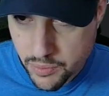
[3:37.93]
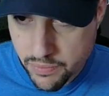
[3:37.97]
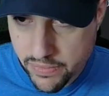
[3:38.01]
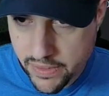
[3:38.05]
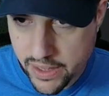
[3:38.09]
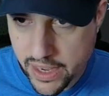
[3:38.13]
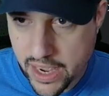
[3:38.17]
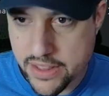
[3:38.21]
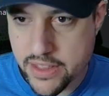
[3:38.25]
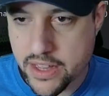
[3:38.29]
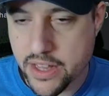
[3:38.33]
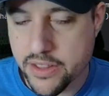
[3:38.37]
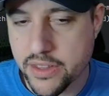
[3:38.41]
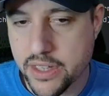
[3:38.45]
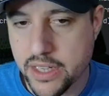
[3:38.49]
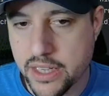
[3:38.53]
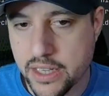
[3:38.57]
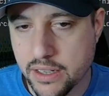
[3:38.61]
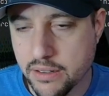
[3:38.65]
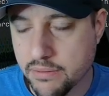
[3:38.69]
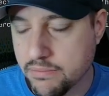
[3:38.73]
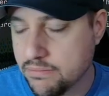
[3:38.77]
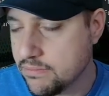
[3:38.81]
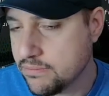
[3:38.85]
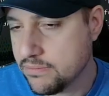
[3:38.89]
and then
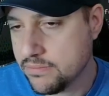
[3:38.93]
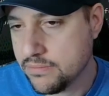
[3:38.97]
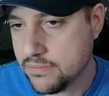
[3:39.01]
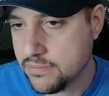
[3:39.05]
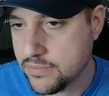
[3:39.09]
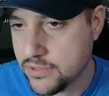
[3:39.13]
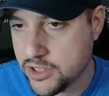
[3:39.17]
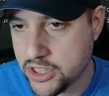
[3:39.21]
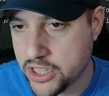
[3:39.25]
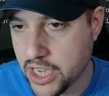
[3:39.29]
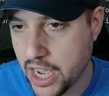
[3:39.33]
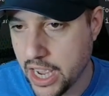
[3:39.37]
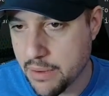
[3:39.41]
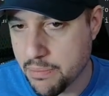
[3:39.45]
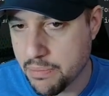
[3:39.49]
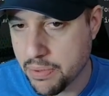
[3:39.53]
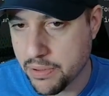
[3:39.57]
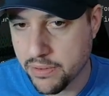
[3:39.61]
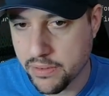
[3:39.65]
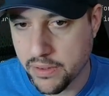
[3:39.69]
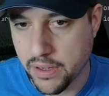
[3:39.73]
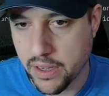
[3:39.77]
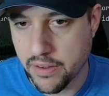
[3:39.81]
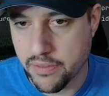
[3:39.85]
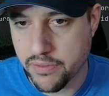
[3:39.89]
the type
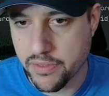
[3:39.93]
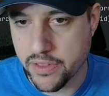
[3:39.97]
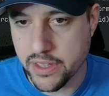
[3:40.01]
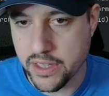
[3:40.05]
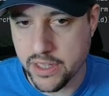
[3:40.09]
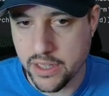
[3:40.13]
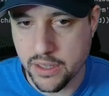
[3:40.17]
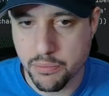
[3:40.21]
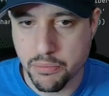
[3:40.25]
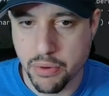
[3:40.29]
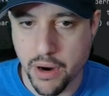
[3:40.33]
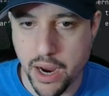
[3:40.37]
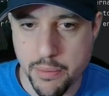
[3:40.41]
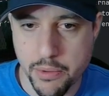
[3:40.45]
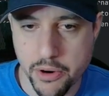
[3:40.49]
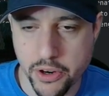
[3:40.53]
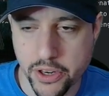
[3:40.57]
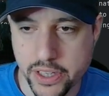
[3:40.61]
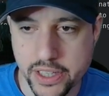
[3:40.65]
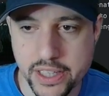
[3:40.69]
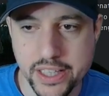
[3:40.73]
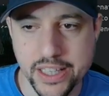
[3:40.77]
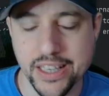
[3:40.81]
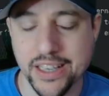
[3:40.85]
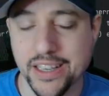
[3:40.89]
of the primary
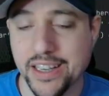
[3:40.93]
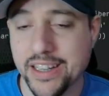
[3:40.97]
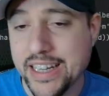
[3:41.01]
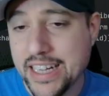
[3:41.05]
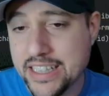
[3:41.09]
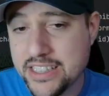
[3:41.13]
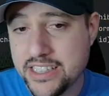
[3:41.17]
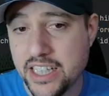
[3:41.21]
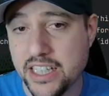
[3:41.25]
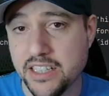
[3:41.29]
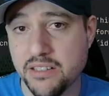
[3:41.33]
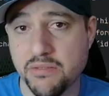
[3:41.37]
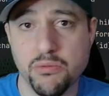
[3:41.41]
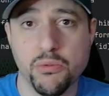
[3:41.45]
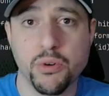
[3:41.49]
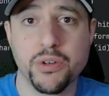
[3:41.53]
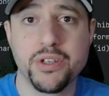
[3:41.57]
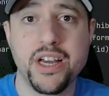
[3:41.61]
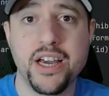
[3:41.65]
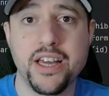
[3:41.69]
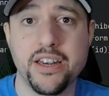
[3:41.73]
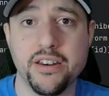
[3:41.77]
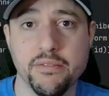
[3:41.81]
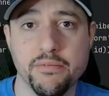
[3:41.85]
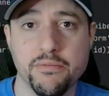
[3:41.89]
key. And that's it. We're
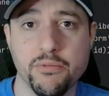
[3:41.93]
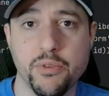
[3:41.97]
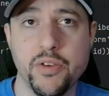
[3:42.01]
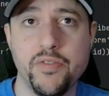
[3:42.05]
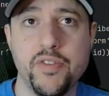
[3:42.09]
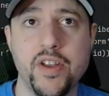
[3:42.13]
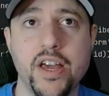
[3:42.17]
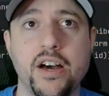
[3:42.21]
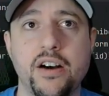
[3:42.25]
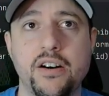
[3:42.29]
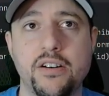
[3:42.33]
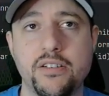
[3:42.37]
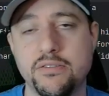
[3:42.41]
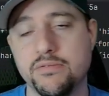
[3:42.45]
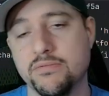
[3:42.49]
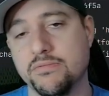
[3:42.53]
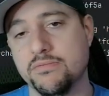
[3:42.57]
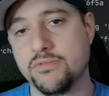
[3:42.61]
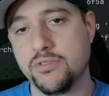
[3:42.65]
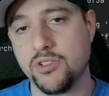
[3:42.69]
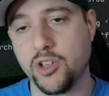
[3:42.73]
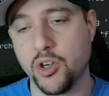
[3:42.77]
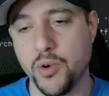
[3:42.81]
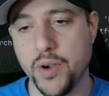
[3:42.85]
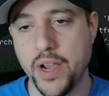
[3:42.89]
done. We've now
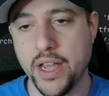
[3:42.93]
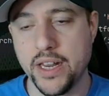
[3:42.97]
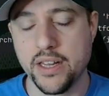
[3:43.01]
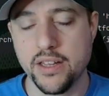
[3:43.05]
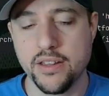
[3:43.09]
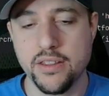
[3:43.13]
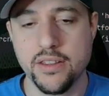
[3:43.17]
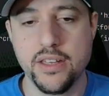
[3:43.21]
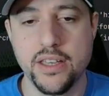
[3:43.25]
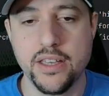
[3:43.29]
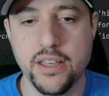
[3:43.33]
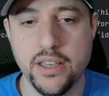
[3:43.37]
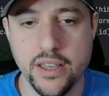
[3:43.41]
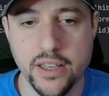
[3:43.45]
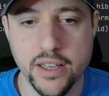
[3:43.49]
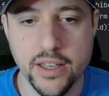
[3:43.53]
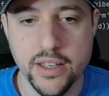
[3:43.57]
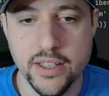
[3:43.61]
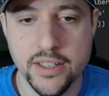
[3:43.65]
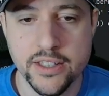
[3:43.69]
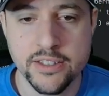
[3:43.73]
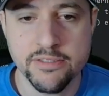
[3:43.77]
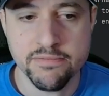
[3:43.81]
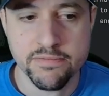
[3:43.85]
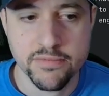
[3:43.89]
created the
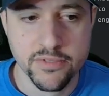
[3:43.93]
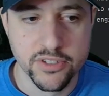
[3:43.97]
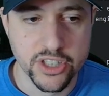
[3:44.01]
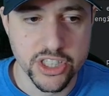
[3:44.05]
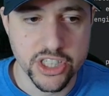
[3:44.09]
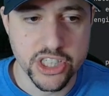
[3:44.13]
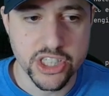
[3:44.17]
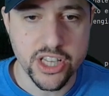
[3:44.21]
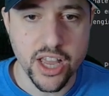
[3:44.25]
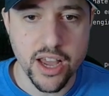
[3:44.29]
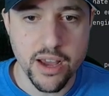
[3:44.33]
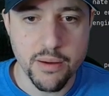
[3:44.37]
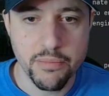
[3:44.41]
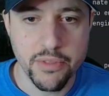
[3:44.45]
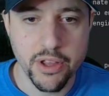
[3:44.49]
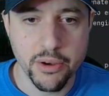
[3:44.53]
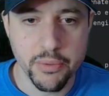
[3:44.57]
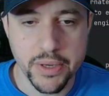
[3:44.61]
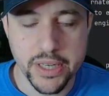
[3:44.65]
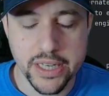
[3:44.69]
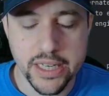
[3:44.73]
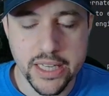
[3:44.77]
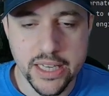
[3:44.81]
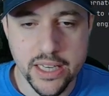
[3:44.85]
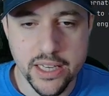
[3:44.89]
the stub that we
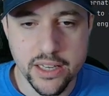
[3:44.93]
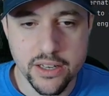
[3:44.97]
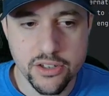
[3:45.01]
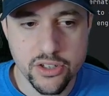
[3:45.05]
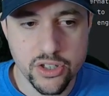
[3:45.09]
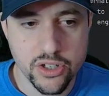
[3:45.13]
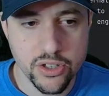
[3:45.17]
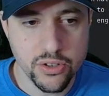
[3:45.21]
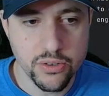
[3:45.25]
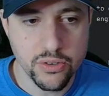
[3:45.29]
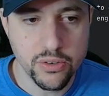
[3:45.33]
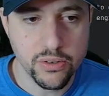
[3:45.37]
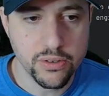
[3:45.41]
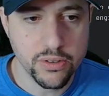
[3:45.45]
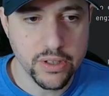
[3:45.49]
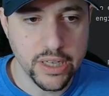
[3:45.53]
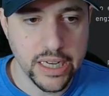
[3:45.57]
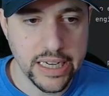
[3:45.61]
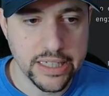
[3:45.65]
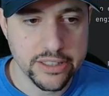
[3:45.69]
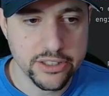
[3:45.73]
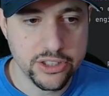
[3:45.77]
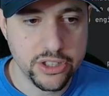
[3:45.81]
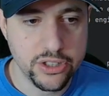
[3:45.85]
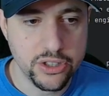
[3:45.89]
need to
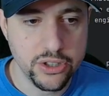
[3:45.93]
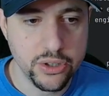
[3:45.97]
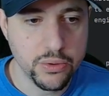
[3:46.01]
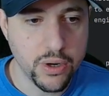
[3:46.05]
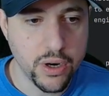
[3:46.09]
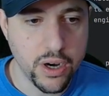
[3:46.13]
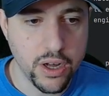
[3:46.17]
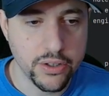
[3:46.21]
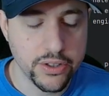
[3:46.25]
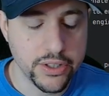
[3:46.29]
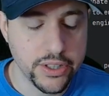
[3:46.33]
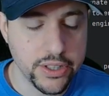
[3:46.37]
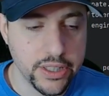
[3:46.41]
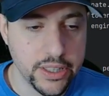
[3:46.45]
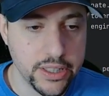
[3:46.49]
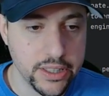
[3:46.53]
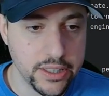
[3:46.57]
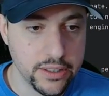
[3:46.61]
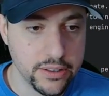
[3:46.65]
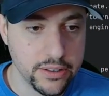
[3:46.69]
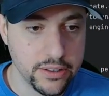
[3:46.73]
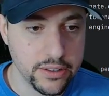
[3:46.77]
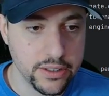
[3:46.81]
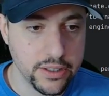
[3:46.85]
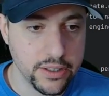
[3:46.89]
uh, do all
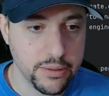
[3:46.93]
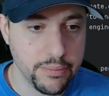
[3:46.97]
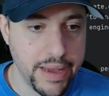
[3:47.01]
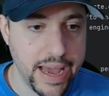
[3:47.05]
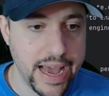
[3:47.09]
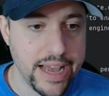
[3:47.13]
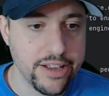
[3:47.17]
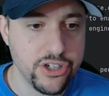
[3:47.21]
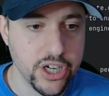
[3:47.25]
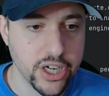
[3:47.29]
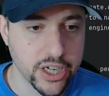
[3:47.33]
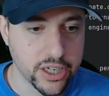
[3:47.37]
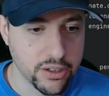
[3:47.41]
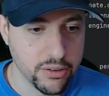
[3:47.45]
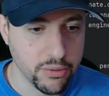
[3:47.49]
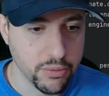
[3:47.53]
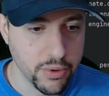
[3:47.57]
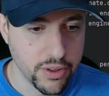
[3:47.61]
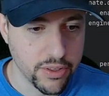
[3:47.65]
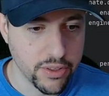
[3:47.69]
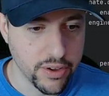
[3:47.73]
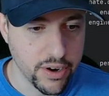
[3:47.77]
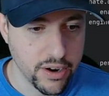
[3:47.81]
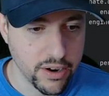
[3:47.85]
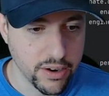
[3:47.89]
the the magic
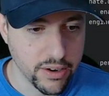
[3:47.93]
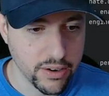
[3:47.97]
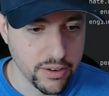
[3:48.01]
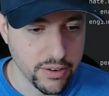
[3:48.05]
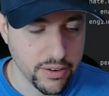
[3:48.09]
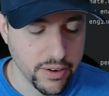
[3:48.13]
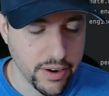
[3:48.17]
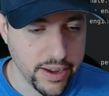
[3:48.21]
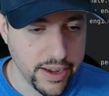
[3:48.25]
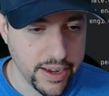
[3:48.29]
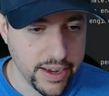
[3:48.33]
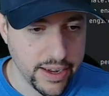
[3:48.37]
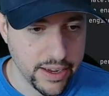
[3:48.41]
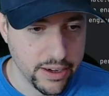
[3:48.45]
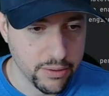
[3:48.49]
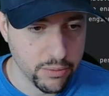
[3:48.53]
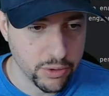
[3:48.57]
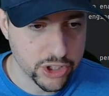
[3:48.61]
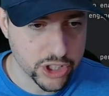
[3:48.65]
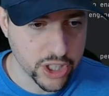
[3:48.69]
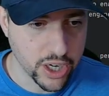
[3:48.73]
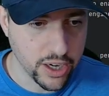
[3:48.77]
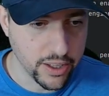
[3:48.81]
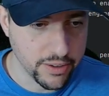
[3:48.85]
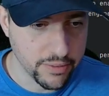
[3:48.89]
with our uh, what
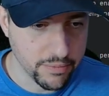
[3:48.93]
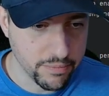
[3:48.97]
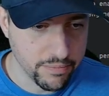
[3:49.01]
you call it